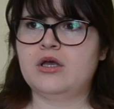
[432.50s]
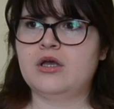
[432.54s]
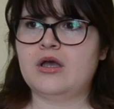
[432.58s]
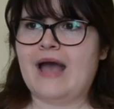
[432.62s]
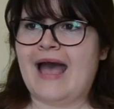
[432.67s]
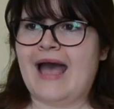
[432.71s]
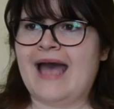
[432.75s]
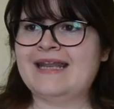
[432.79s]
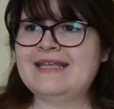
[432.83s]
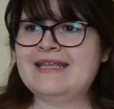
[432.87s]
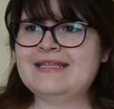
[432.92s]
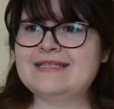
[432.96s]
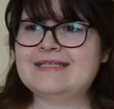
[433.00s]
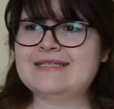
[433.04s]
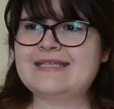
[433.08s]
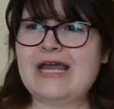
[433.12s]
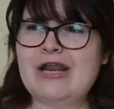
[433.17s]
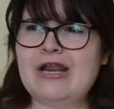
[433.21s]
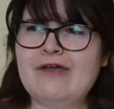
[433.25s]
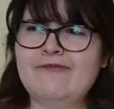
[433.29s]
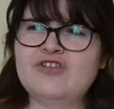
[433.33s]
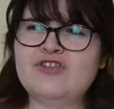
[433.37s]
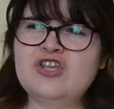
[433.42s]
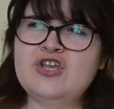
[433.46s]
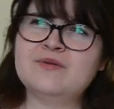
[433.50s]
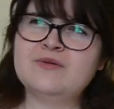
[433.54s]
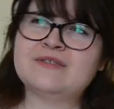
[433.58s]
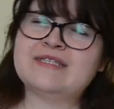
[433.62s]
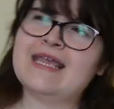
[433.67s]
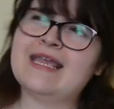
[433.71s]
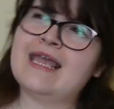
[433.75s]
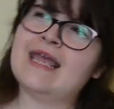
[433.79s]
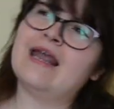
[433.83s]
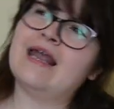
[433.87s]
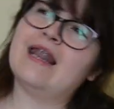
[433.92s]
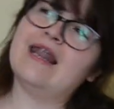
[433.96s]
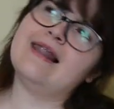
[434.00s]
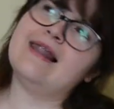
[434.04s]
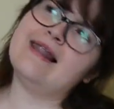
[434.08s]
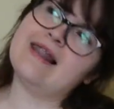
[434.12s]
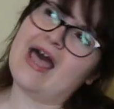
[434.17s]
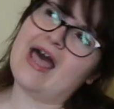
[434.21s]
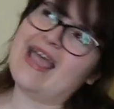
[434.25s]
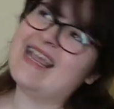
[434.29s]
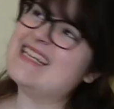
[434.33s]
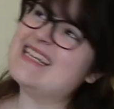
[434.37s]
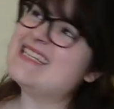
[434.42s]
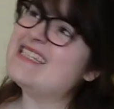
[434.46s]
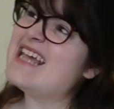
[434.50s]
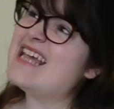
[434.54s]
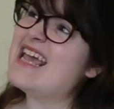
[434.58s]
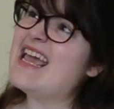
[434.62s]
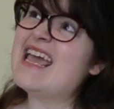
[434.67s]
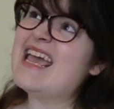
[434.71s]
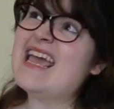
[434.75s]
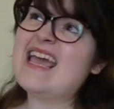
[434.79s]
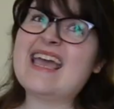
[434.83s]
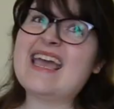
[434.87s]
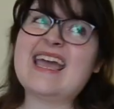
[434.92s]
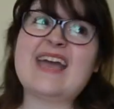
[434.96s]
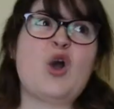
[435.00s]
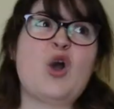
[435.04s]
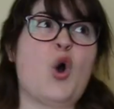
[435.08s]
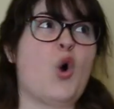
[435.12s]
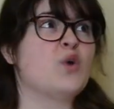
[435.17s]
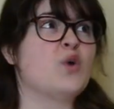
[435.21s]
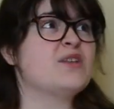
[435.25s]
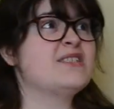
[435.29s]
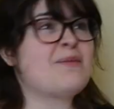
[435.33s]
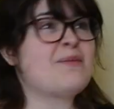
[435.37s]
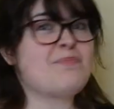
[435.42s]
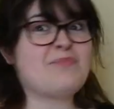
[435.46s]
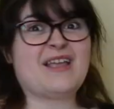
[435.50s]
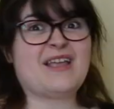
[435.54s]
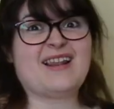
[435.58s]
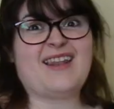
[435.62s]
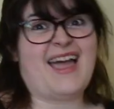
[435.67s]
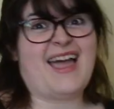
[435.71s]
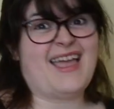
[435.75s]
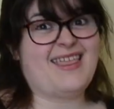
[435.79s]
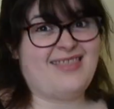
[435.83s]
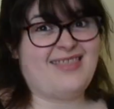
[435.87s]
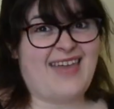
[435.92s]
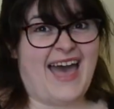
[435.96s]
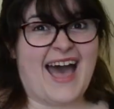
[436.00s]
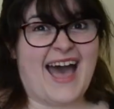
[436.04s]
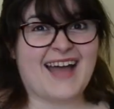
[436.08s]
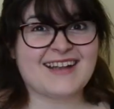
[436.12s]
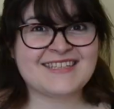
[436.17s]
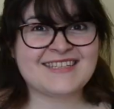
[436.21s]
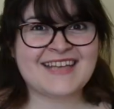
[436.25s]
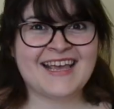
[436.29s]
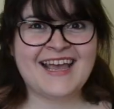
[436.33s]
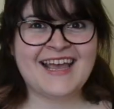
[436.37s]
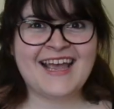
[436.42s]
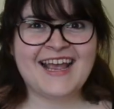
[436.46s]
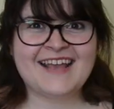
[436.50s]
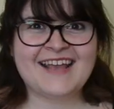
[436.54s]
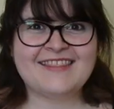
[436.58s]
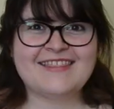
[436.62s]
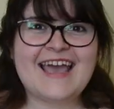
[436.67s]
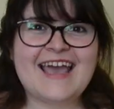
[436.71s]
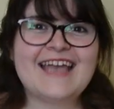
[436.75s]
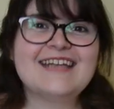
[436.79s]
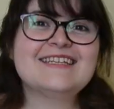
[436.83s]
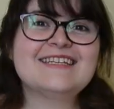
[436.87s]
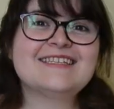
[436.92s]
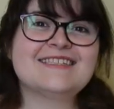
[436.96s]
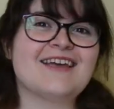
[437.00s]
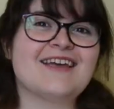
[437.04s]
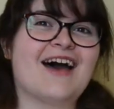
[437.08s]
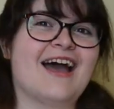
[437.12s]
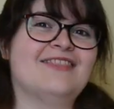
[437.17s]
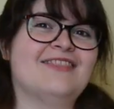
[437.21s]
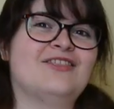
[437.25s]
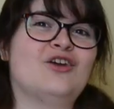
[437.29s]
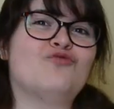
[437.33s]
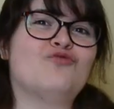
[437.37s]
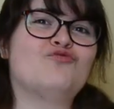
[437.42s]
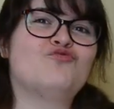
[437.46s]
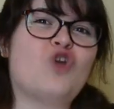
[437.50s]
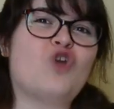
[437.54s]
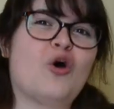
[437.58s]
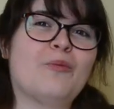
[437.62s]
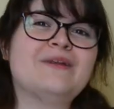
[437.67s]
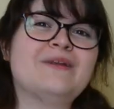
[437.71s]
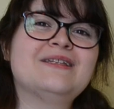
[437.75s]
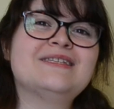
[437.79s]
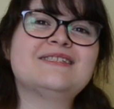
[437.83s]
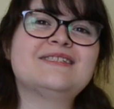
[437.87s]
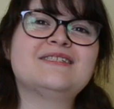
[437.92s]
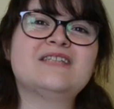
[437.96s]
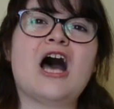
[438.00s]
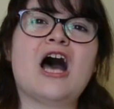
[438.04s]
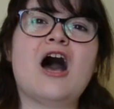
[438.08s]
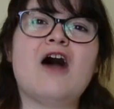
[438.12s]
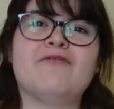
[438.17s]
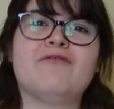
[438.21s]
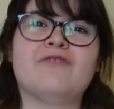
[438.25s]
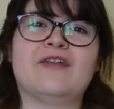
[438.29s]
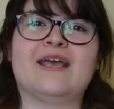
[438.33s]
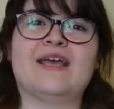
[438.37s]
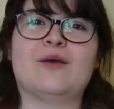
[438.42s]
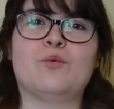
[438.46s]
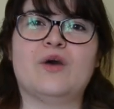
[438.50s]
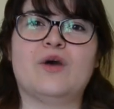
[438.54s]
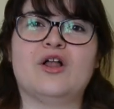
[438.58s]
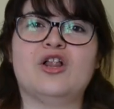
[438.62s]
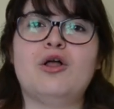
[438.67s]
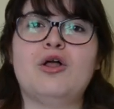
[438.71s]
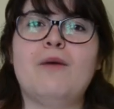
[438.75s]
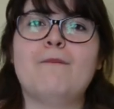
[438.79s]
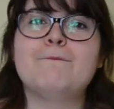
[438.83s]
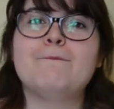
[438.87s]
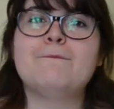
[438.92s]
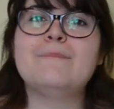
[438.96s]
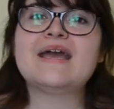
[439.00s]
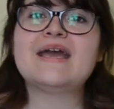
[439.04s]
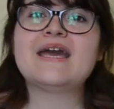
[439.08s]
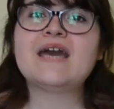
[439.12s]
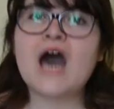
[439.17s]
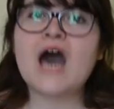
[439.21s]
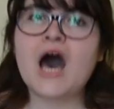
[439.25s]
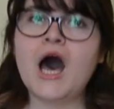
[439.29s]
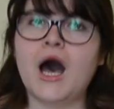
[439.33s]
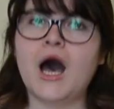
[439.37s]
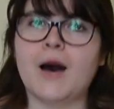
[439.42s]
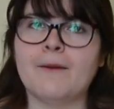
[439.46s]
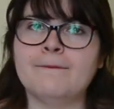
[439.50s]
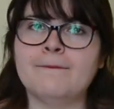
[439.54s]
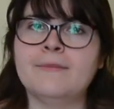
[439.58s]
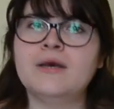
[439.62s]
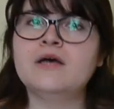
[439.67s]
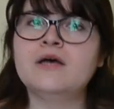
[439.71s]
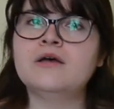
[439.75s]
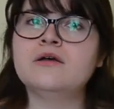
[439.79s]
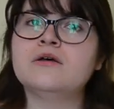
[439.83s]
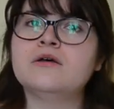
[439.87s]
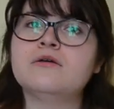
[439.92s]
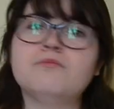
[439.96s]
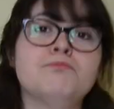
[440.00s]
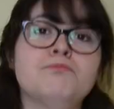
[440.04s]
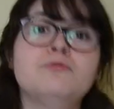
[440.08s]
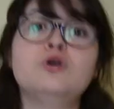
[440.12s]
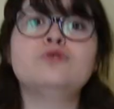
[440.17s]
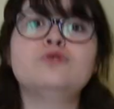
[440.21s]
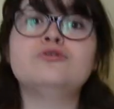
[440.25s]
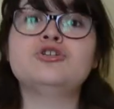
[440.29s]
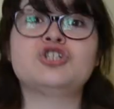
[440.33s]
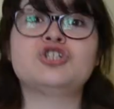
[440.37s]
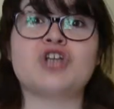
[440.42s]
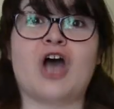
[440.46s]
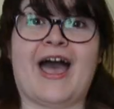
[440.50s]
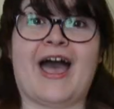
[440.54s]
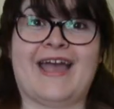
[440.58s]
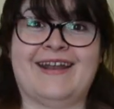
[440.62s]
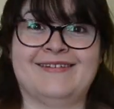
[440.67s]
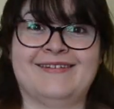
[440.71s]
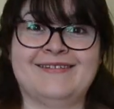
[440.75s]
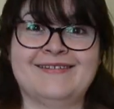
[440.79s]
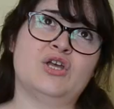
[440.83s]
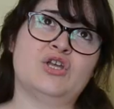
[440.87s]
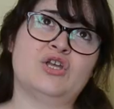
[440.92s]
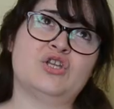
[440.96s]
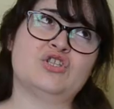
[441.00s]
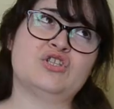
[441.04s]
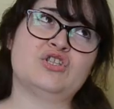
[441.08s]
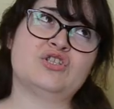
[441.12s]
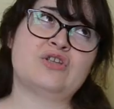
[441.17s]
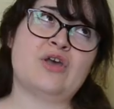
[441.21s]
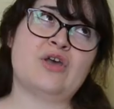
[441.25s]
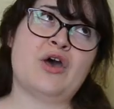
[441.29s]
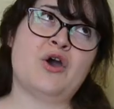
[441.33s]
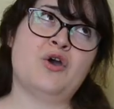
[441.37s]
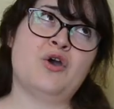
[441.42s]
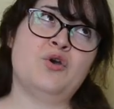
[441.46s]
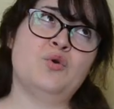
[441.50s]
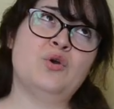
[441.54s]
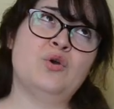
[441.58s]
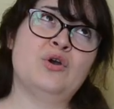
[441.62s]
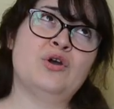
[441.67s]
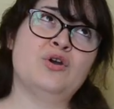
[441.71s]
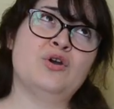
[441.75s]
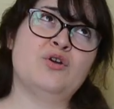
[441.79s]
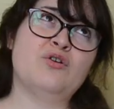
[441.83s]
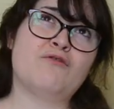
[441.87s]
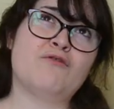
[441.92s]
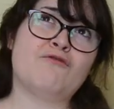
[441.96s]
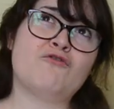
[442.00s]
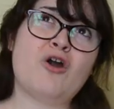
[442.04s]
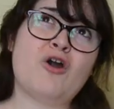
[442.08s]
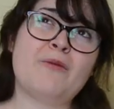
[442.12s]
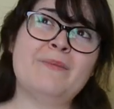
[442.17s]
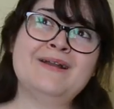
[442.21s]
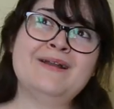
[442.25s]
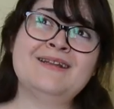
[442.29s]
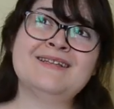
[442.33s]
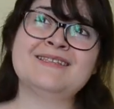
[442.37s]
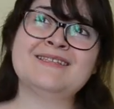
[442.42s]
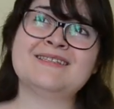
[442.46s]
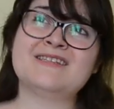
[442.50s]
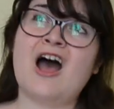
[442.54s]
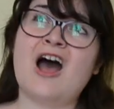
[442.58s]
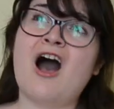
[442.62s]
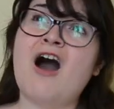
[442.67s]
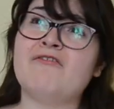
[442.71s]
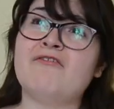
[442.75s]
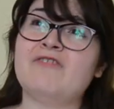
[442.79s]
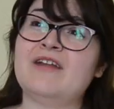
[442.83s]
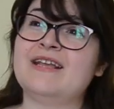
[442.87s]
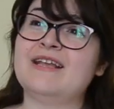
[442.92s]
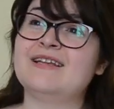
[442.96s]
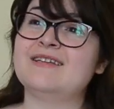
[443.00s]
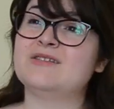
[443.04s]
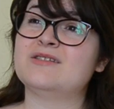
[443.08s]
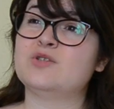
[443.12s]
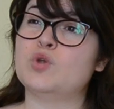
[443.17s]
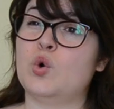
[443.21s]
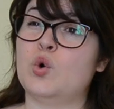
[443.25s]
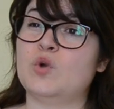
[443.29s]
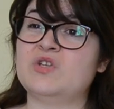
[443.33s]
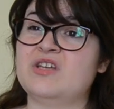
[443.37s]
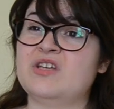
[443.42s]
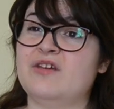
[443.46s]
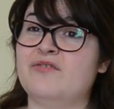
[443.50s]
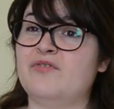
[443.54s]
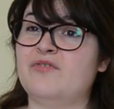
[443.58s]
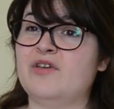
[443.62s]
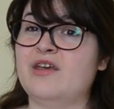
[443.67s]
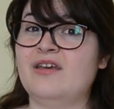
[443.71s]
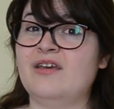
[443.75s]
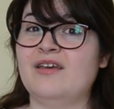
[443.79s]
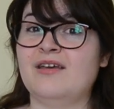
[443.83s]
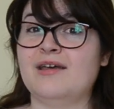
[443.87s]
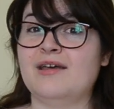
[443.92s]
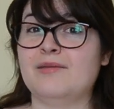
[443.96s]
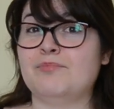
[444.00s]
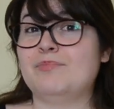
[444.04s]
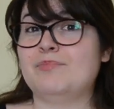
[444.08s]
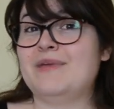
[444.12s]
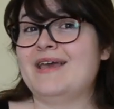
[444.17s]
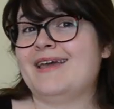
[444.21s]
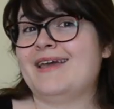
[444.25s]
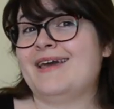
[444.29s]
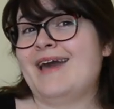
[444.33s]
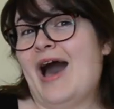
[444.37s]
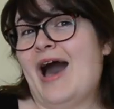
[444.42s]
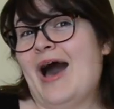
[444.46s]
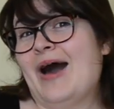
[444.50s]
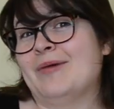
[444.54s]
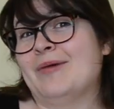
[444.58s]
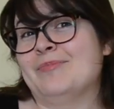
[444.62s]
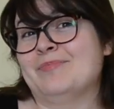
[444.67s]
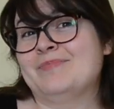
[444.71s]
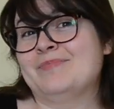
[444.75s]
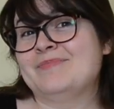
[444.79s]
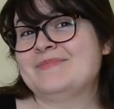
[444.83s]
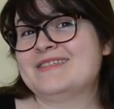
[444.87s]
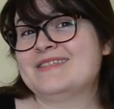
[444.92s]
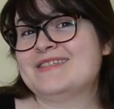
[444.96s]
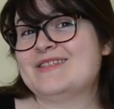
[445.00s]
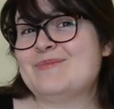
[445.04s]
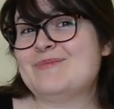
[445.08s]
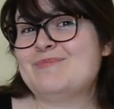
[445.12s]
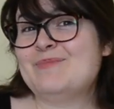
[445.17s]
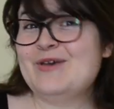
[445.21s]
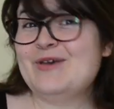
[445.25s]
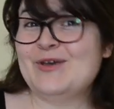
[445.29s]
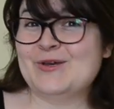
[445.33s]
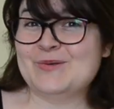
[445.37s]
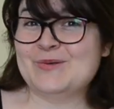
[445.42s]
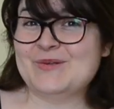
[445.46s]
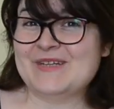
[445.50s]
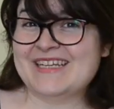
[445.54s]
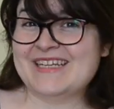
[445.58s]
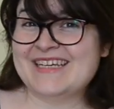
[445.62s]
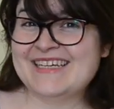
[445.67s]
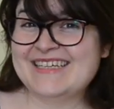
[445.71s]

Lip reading: And instead of using lighting or something like that, they decide that Robin Starveling will become moonshine. So Robin Starveling sort of becomes the moon.